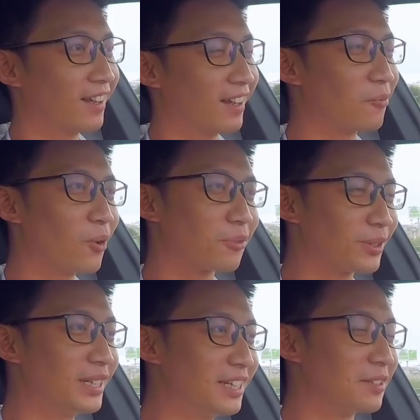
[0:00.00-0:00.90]
And what
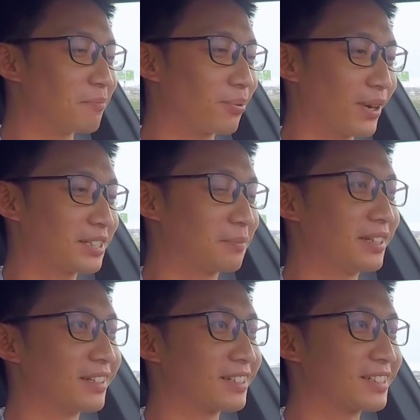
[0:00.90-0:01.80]
really impressed
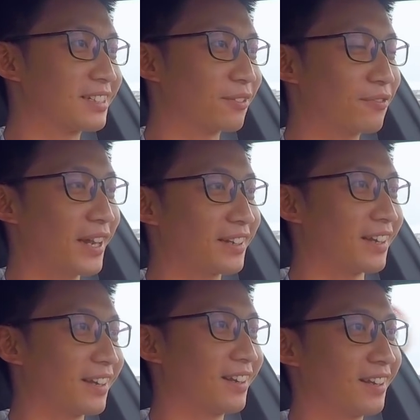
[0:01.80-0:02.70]
me is the fact
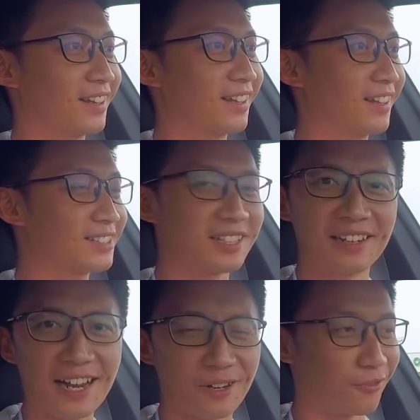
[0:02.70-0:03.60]
that it's the
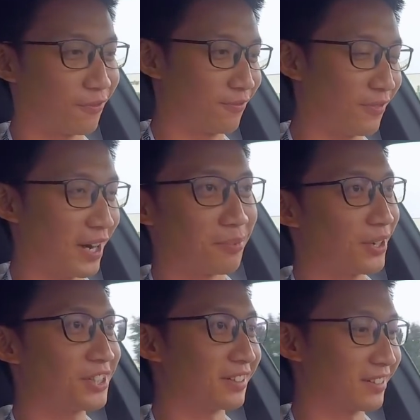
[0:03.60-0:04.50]
lack of
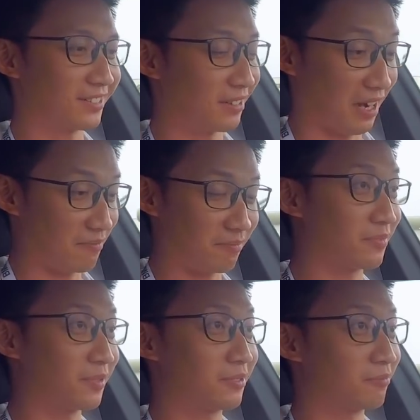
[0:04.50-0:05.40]
vibration. I
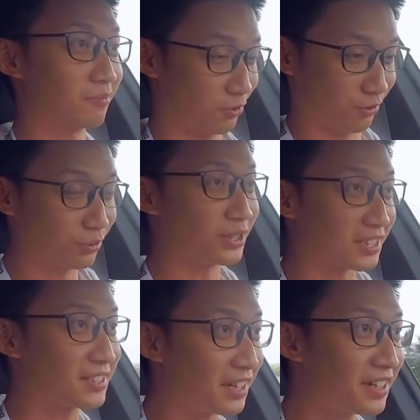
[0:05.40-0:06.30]
Through the
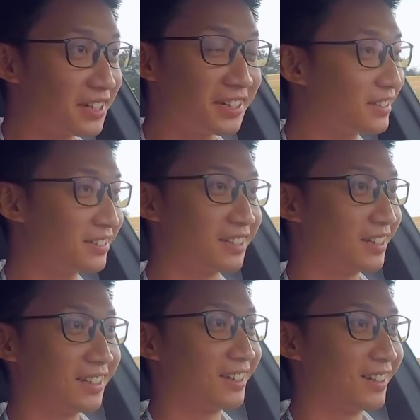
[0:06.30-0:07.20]
steering here,
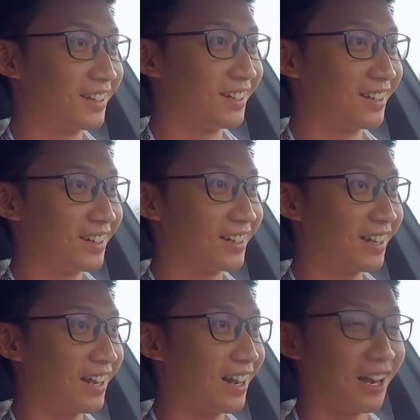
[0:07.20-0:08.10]

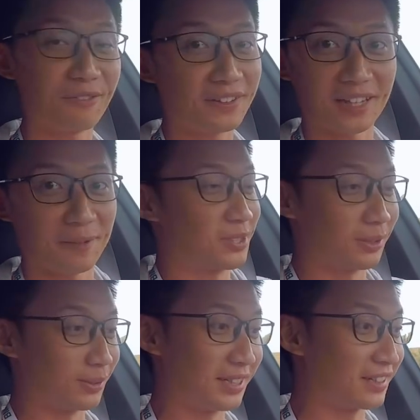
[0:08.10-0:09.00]
I felt
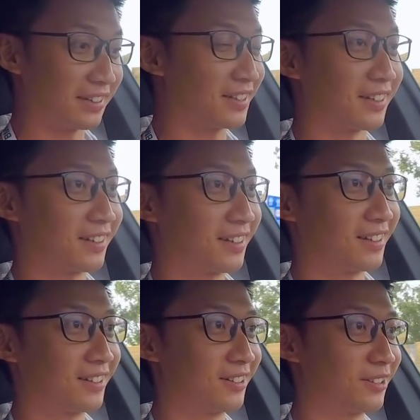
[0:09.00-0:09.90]
absolutely nothing,
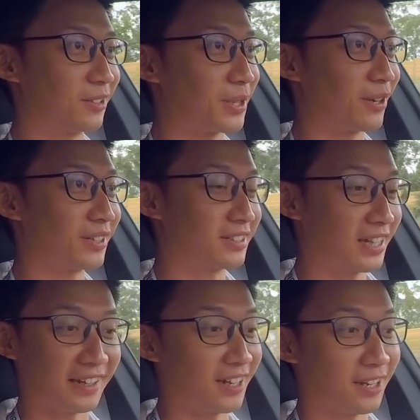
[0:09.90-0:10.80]
to be honest,
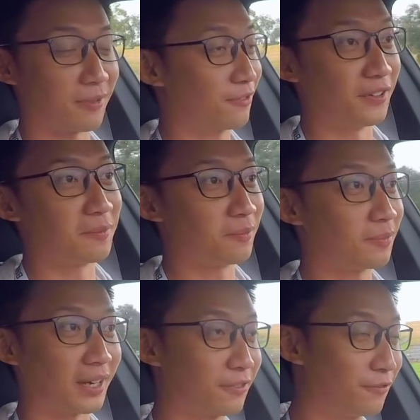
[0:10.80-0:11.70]
and I'm firm,
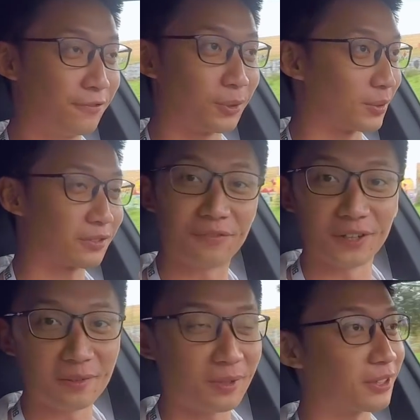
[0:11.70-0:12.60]
my foot was
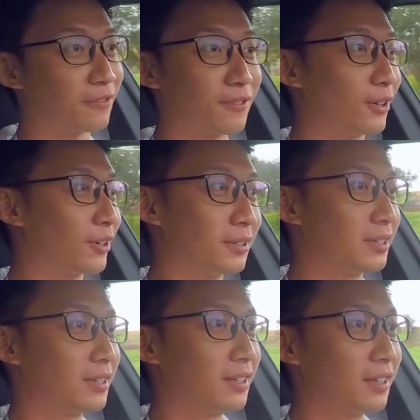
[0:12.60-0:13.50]
firm on the floor.
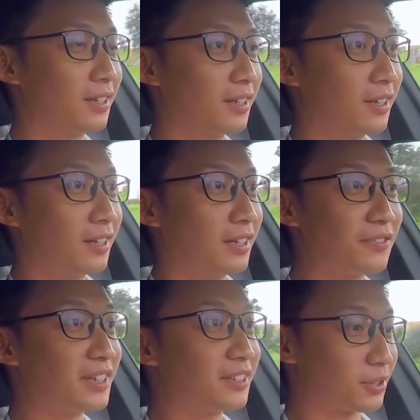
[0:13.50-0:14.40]
Even